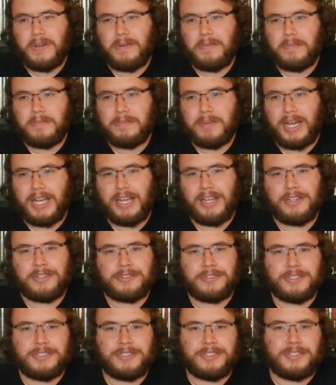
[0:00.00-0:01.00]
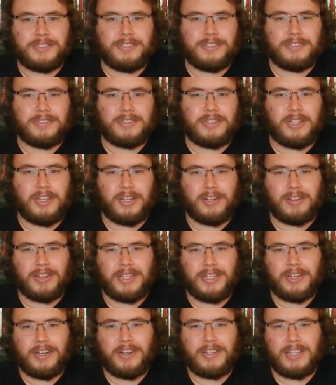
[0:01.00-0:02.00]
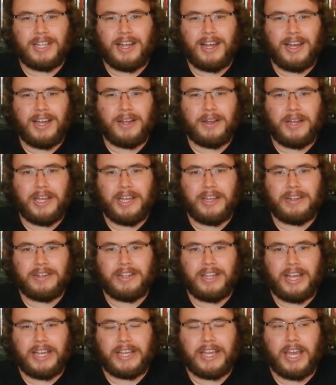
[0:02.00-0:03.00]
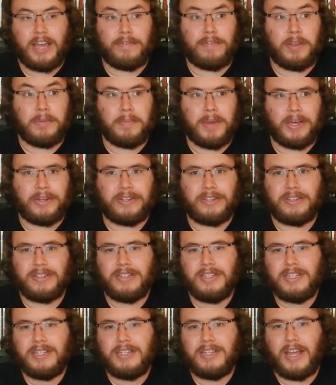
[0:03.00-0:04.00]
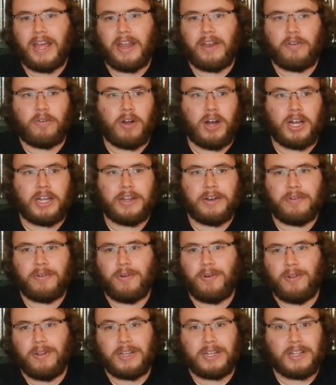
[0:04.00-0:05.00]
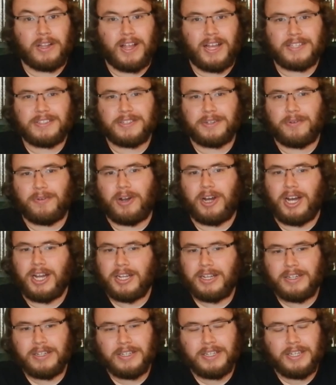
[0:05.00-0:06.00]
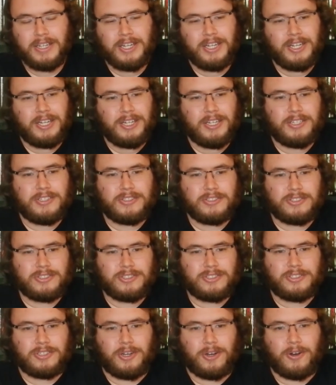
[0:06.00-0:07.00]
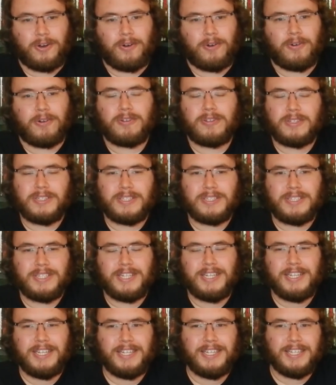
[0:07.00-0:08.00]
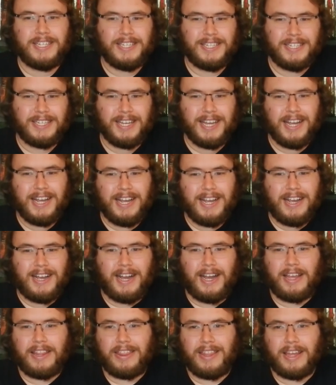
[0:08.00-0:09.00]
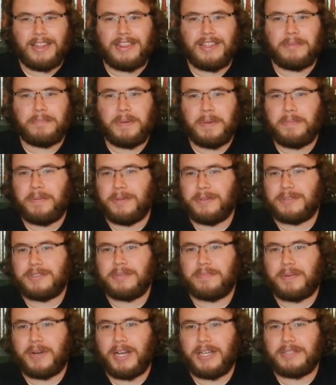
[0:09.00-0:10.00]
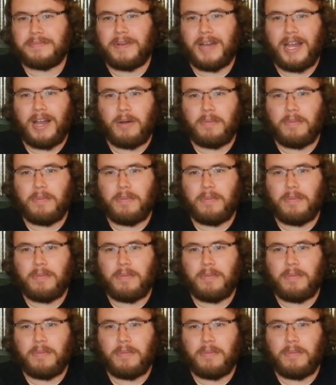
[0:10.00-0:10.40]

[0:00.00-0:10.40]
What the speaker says: my interests clearly lie in, like, heavy metal and rock and roll and classic rock. So I think people are surprised by how